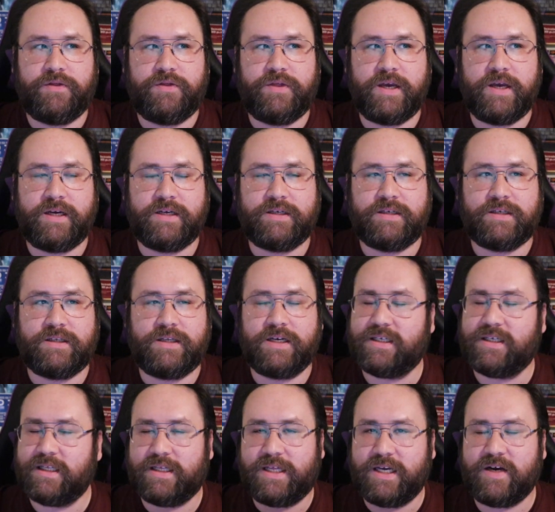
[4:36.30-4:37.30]

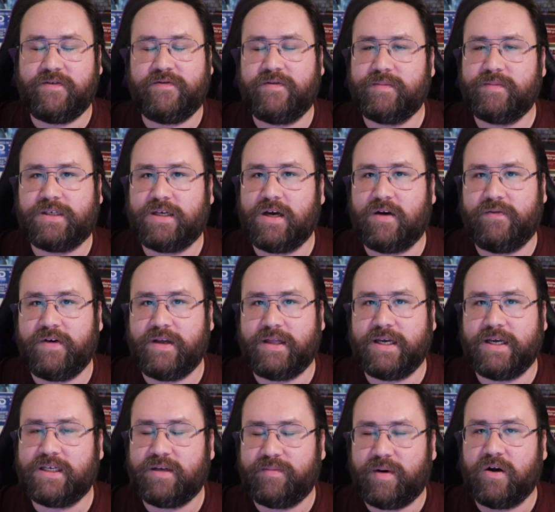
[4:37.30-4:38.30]
doesn't think of himself, he
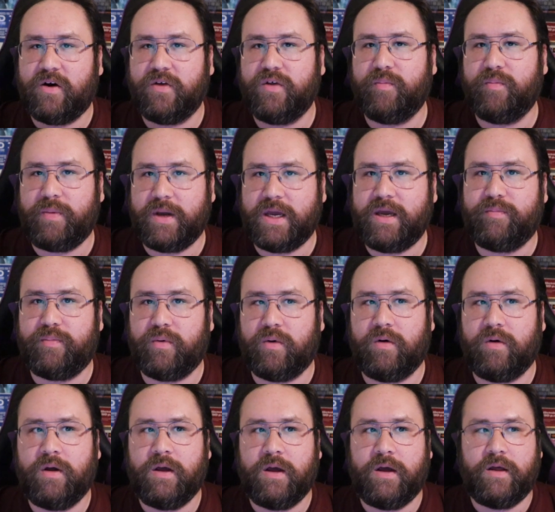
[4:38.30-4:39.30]
thinks about other
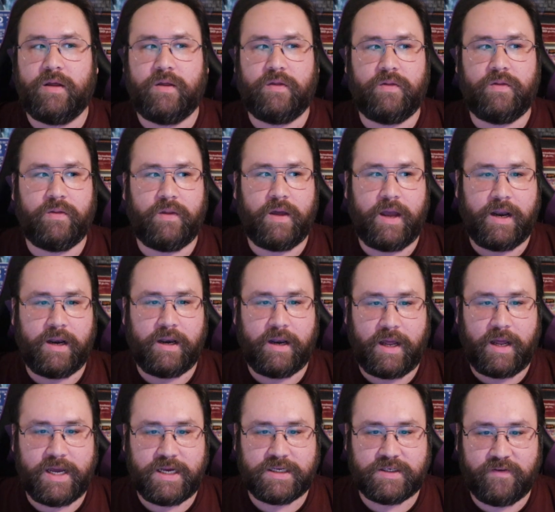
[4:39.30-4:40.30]
people, and
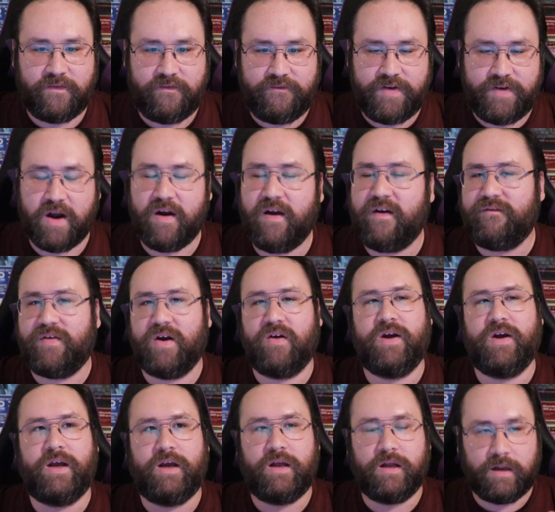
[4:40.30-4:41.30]
he's a very
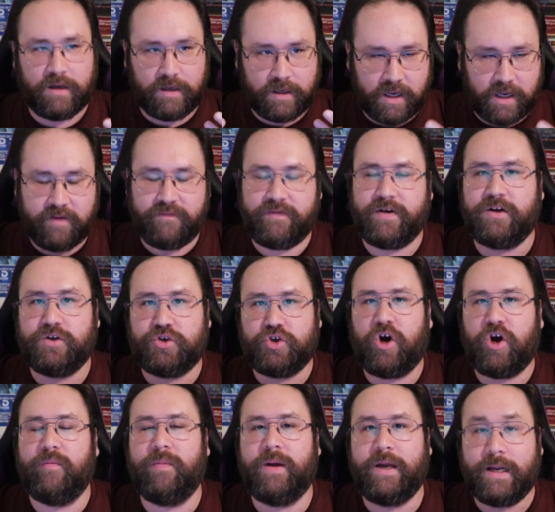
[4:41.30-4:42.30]
loving,
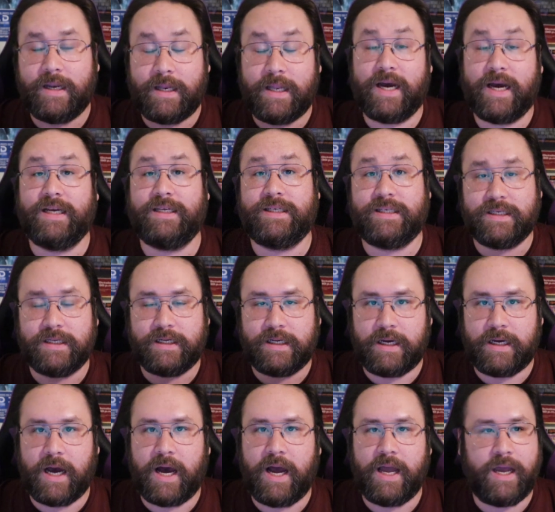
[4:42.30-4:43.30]
charming, nice
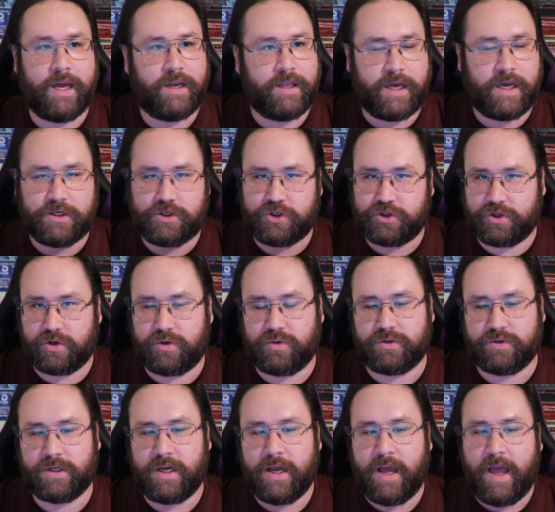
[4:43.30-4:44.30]
guy, and that
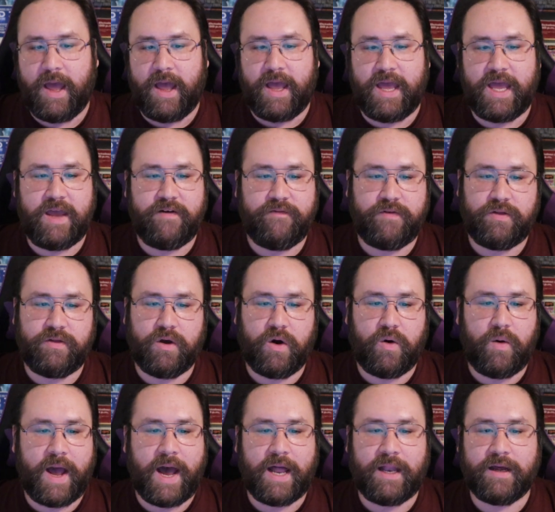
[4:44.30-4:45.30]
shows. Even
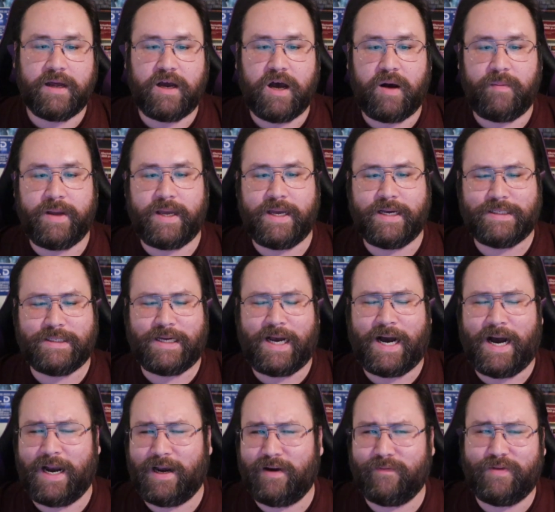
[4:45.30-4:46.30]
though Alan Cumming is
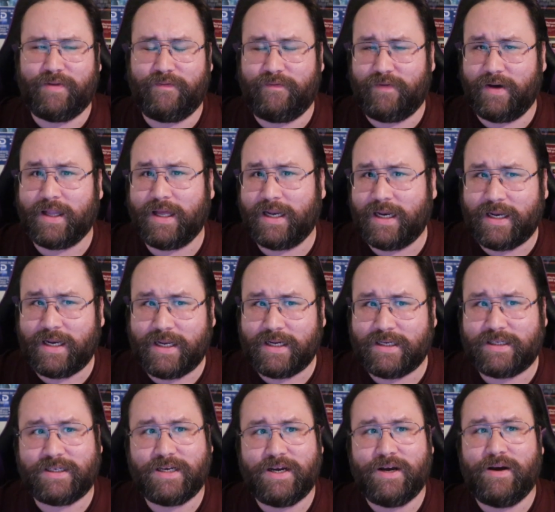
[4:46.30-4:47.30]
kind of the villain in
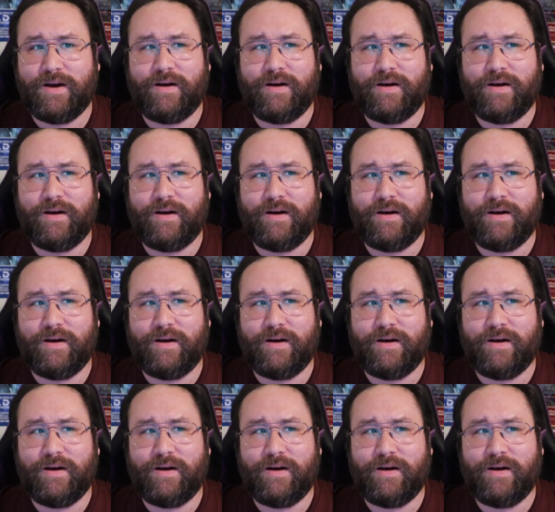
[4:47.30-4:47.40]
this,